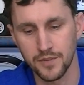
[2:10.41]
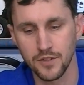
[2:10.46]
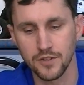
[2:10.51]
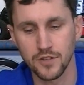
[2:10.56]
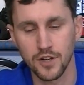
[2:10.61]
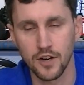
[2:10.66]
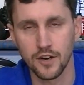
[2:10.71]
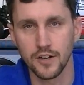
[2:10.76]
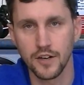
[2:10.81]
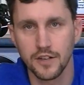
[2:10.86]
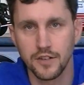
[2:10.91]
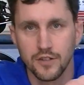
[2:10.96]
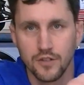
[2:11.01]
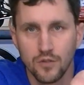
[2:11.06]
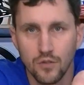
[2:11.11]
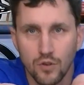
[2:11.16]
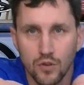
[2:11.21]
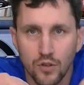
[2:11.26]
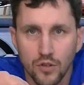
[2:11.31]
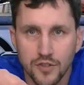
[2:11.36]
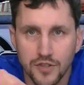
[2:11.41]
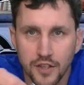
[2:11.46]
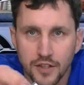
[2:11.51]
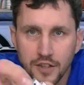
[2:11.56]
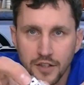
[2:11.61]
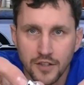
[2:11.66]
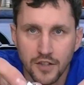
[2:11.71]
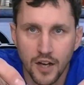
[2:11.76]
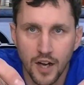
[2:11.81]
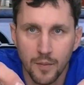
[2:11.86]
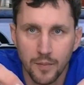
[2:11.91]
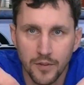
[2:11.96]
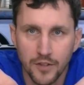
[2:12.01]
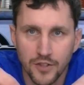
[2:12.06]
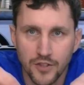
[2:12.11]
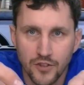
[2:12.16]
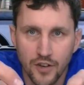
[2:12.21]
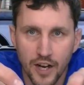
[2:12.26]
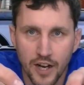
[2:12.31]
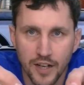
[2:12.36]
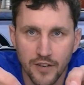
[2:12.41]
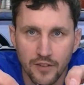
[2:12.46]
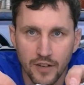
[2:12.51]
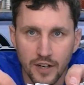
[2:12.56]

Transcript: There's already two holes on the top of the tranny